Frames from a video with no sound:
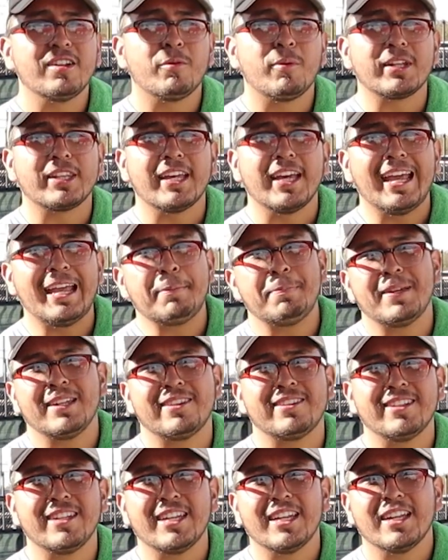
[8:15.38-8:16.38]
it with the
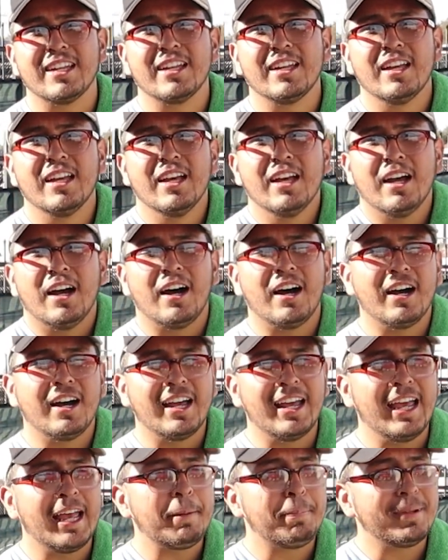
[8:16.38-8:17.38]
APC,
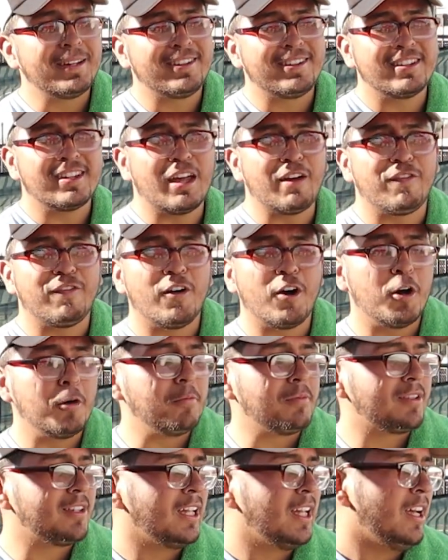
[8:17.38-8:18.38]
APC that
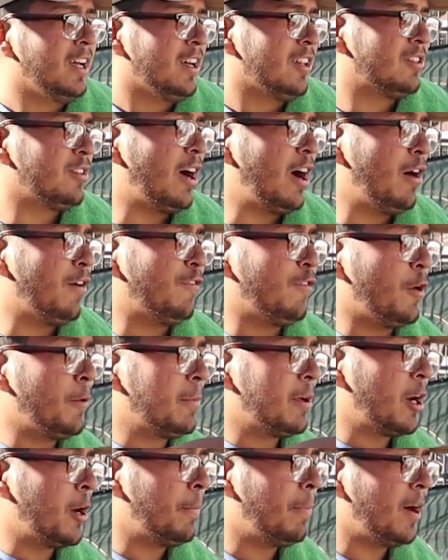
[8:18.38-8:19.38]
foams. So I'll
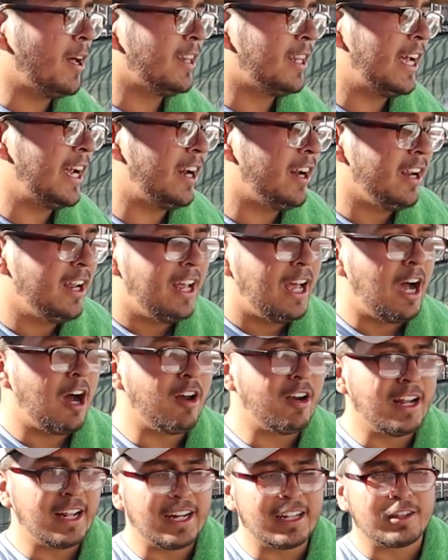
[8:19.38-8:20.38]
foam it up on there,
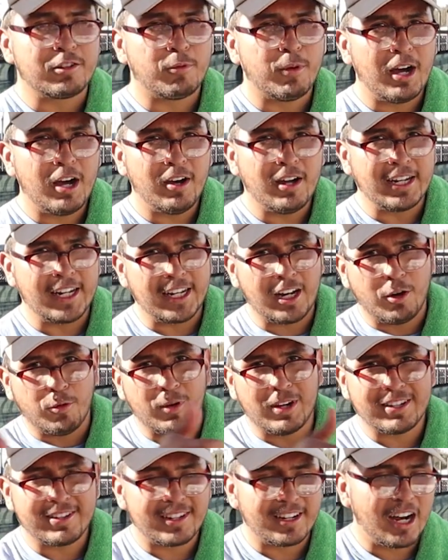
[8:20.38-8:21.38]
I'll let it dwell, and then I'll
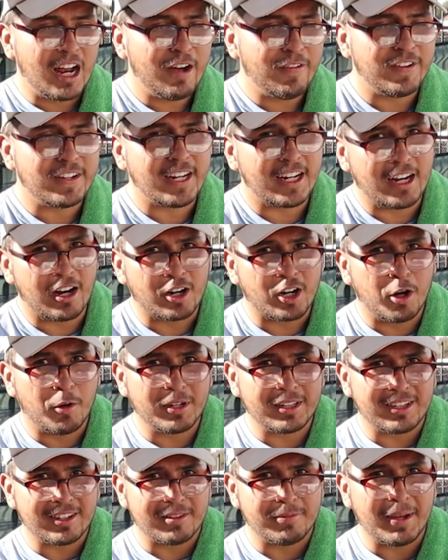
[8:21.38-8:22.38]
rinse it off, and then I'll go
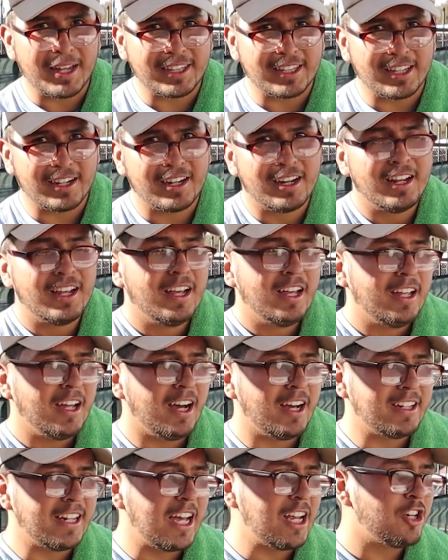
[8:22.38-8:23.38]
with this method.
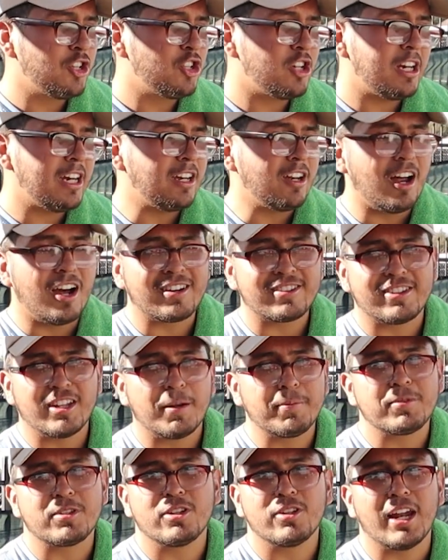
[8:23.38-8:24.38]
That usually knocks
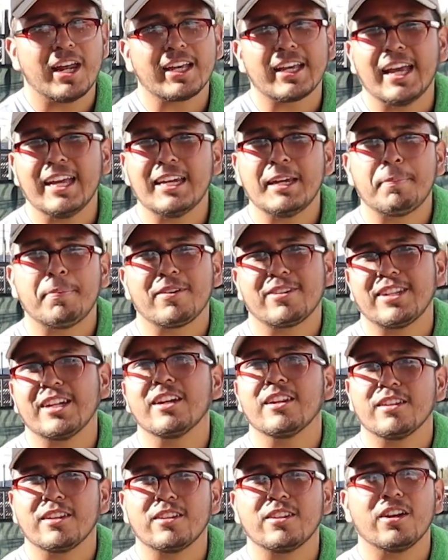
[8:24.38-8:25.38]
up to like
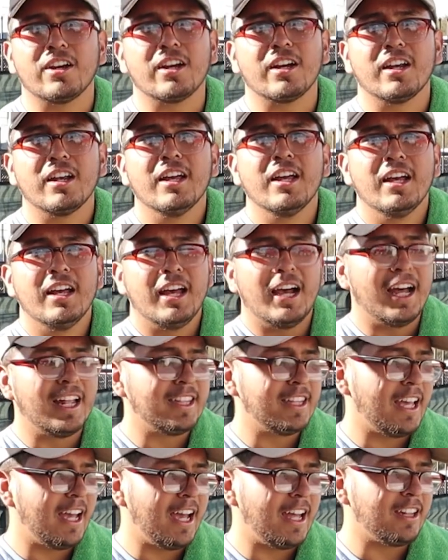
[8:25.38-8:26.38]
80% of the dirt,
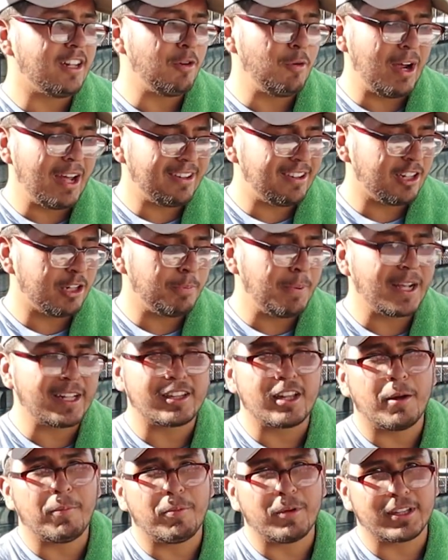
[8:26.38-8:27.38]
and then the rest is
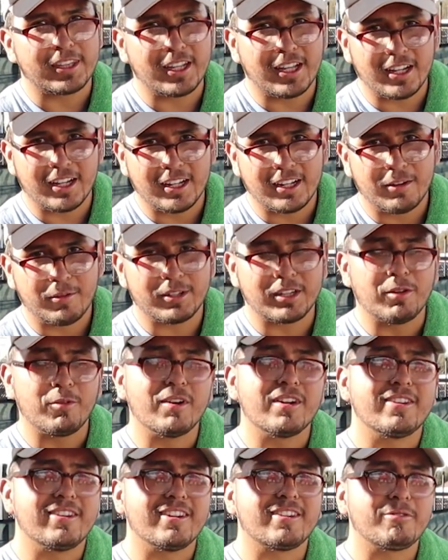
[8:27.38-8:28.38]
picked up with the
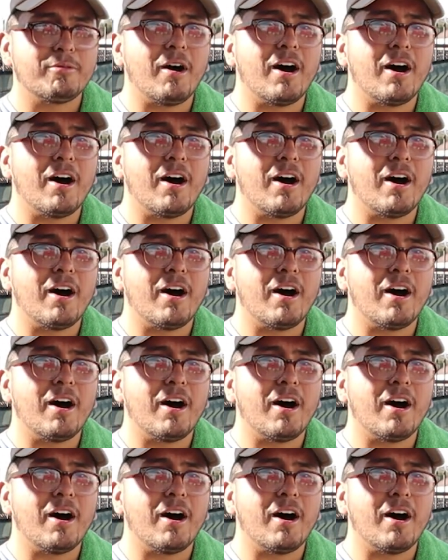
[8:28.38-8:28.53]
rinseless